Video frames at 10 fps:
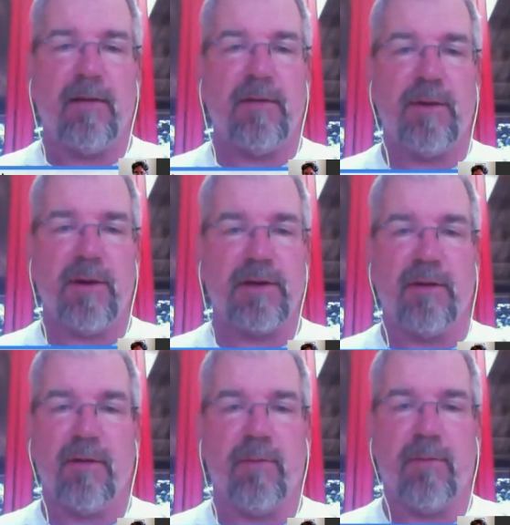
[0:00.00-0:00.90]

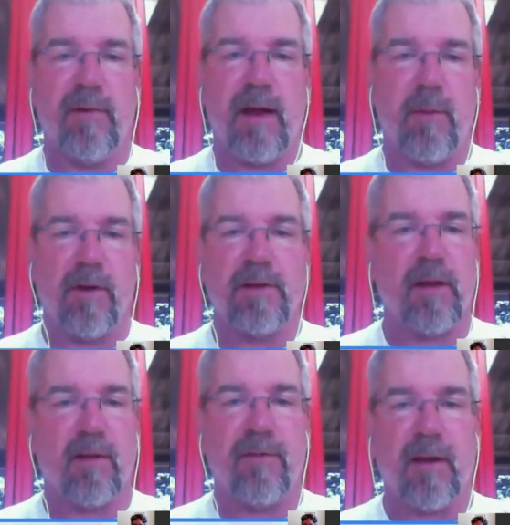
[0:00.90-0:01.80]
traditional networks
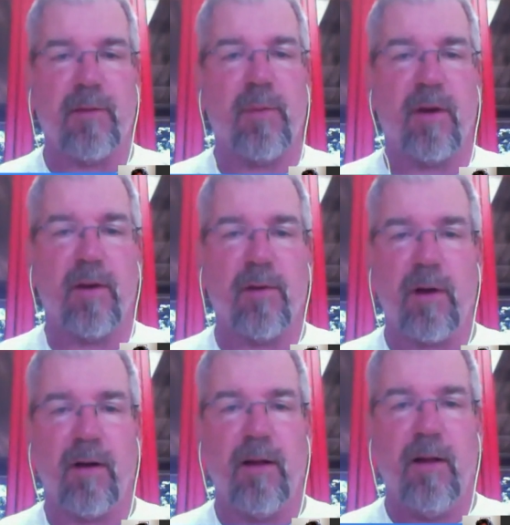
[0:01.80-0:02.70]
like Facebook and
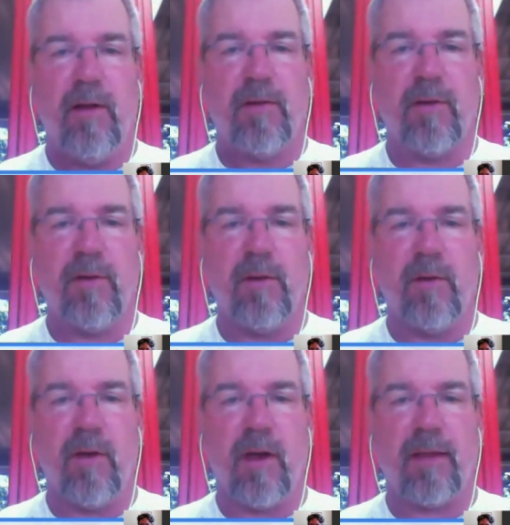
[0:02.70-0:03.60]
Twitter. So
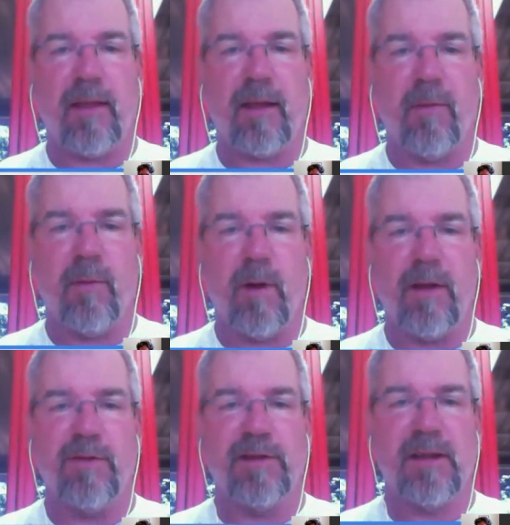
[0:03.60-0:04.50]
I think that
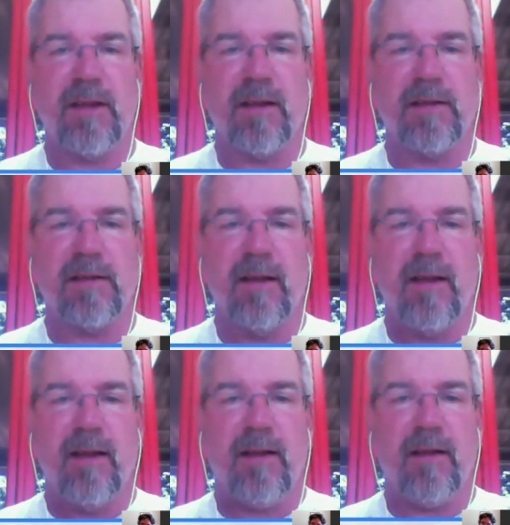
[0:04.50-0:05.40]
what you see is
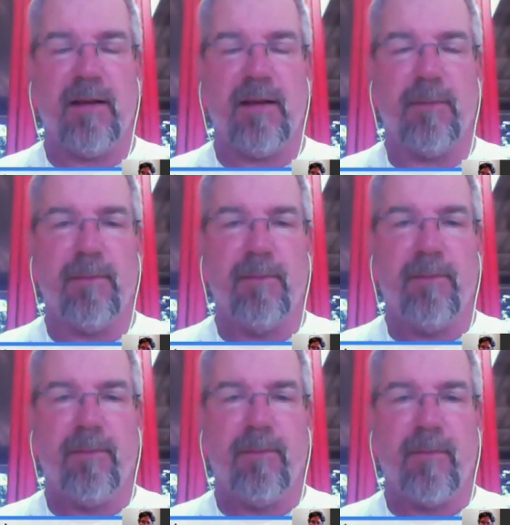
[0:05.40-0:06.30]

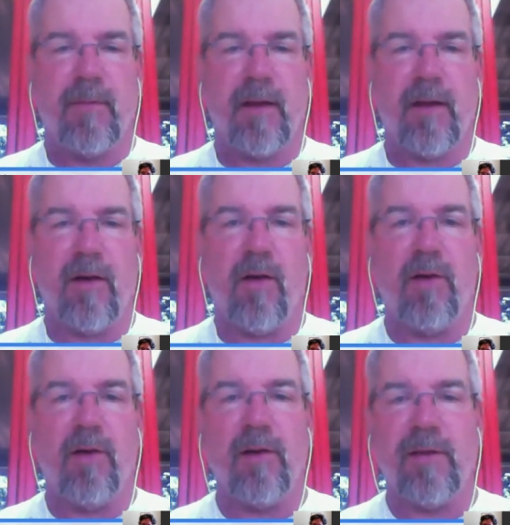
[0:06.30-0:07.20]
all
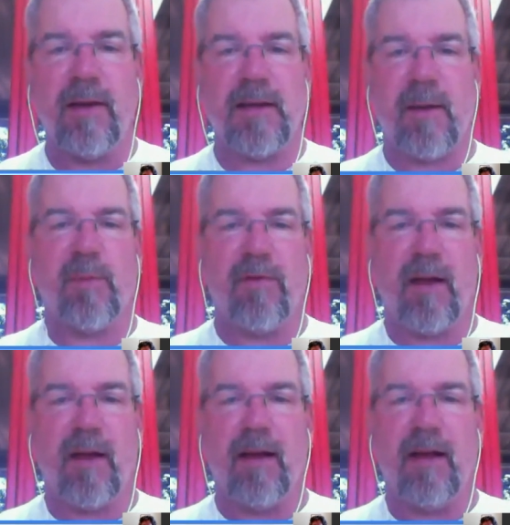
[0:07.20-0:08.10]
of these apps
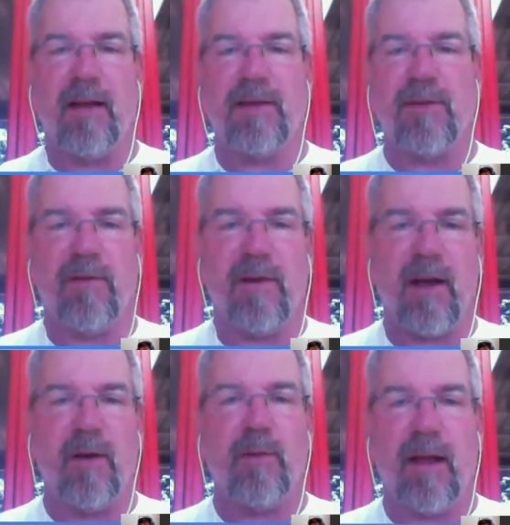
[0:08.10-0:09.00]
provide a sort of
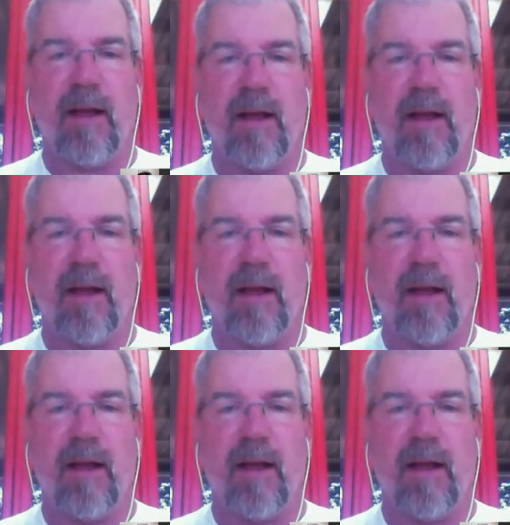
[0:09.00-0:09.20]
outlet